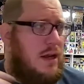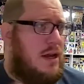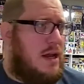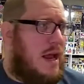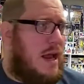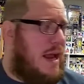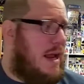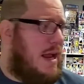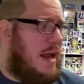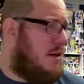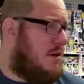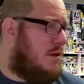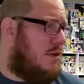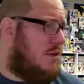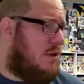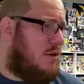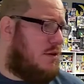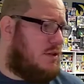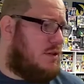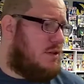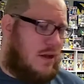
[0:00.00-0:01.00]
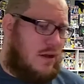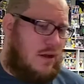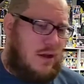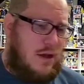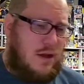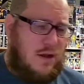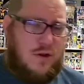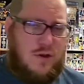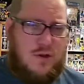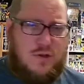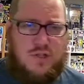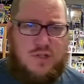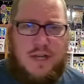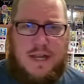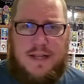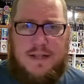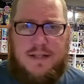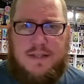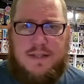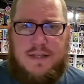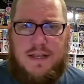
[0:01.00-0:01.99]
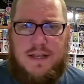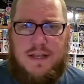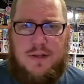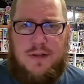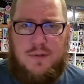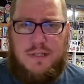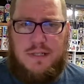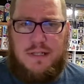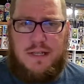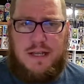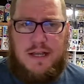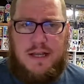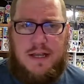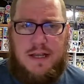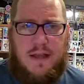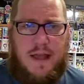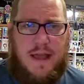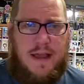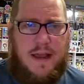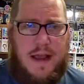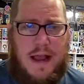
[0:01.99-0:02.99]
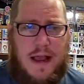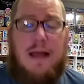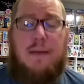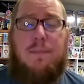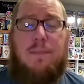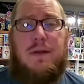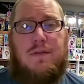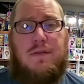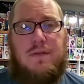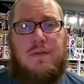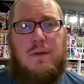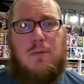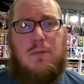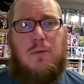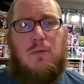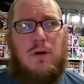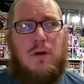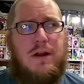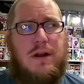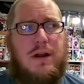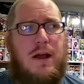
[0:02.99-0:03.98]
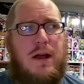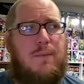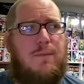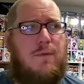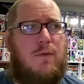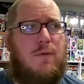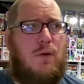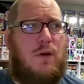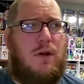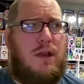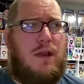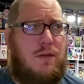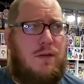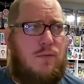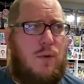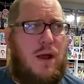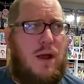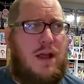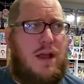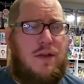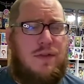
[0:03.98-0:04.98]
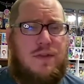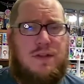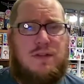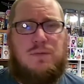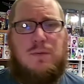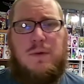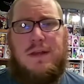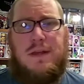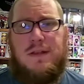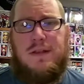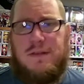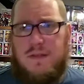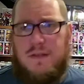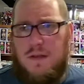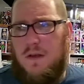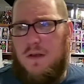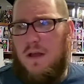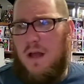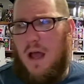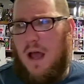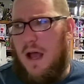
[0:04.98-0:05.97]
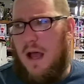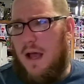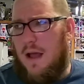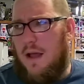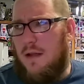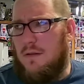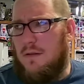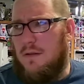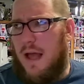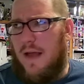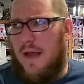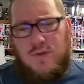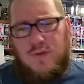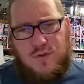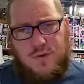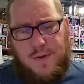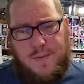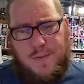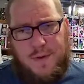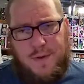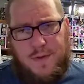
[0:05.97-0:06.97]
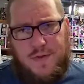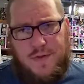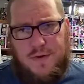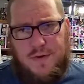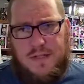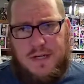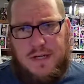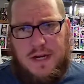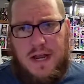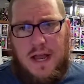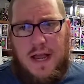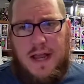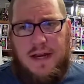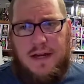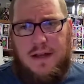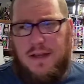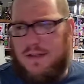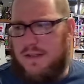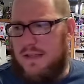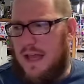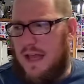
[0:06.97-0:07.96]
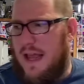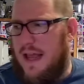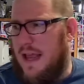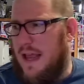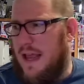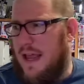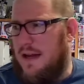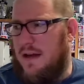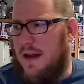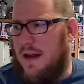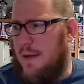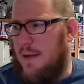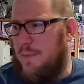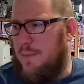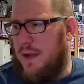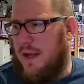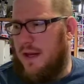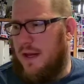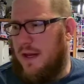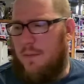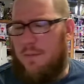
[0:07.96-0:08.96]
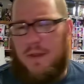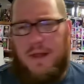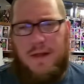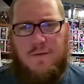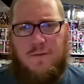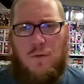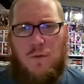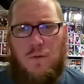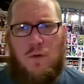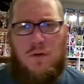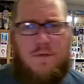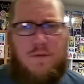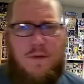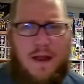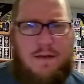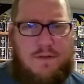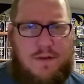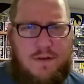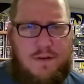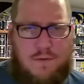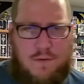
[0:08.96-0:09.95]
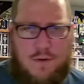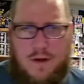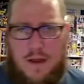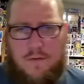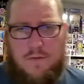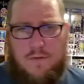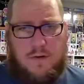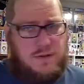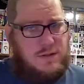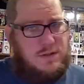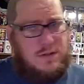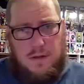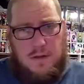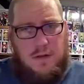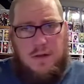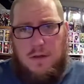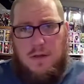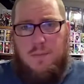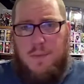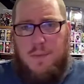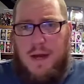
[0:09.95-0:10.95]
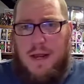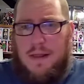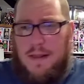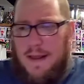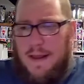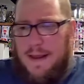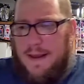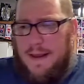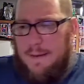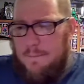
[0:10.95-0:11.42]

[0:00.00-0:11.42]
And there's a good chance that you see a copy of number 1 up for a giveaway on this week's live stream on Thursday night, because I ended up picking up like 4 or 5 different covers. But I like it.